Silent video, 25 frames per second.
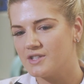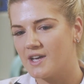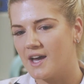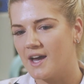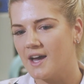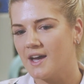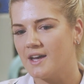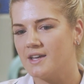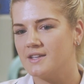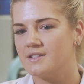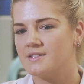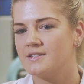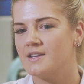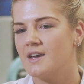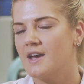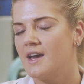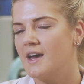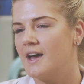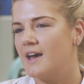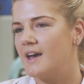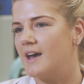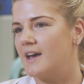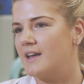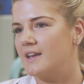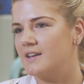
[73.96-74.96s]
through our clinical
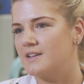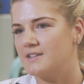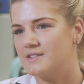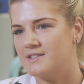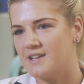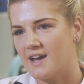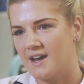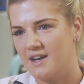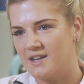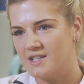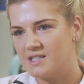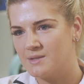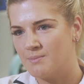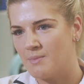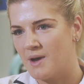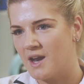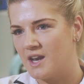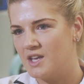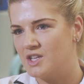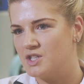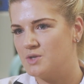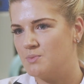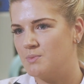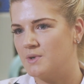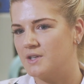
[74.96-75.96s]
training fellowship
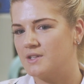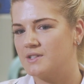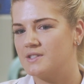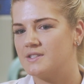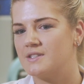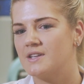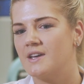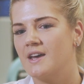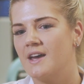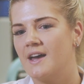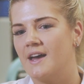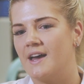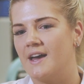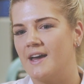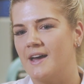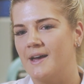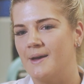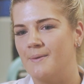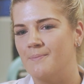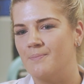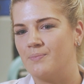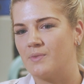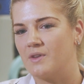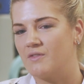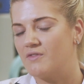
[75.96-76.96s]
programme, as
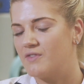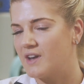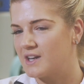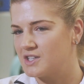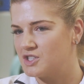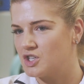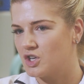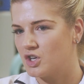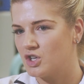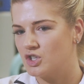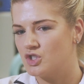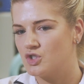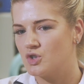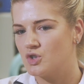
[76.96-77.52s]
well as supporting our